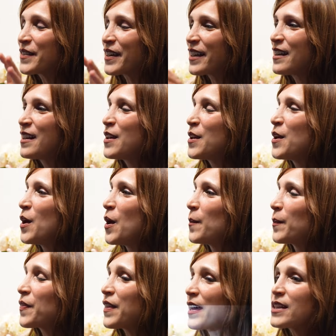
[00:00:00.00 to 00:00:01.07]
fear of it.
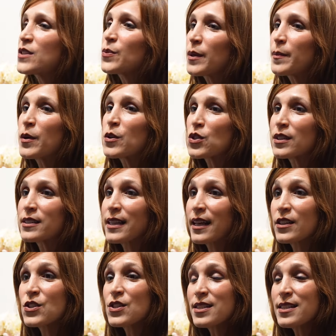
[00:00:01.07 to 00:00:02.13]
But that's what emotional
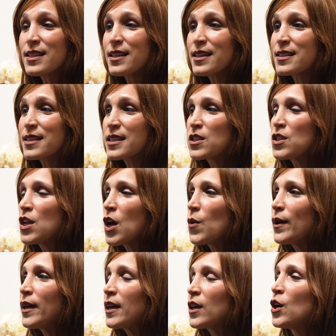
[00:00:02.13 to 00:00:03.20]
intelligence is. It's
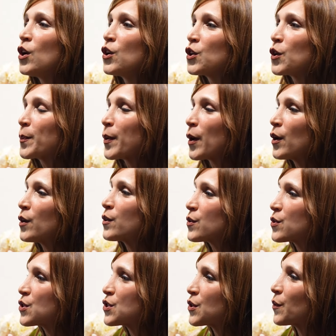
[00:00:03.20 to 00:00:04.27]
knowing your
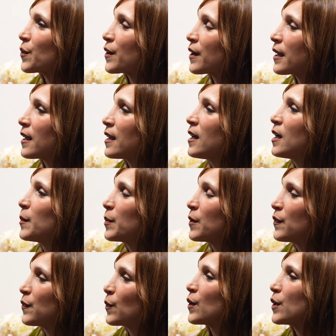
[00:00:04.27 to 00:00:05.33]
partner's story
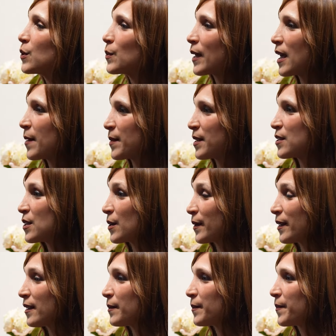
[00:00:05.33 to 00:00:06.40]
before you came
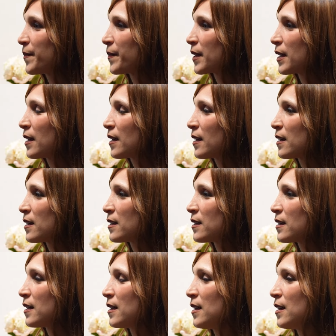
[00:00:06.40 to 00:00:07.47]
into it.
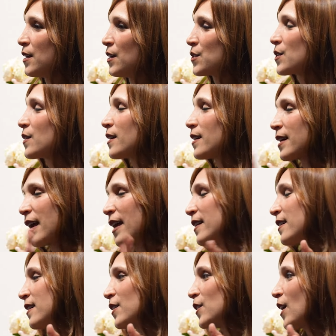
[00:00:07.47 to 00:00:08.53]
So
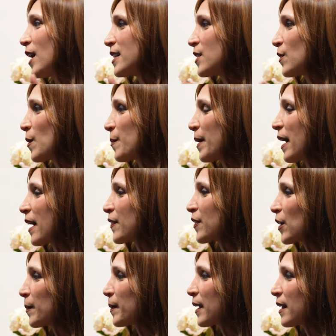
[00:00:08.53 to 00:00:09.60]
again, a lot to
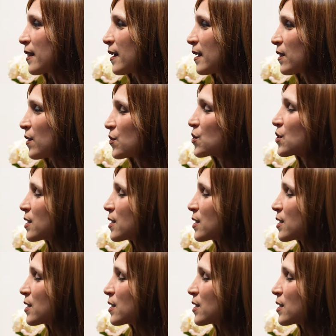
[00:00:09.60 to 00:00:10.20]
unpack there, but I think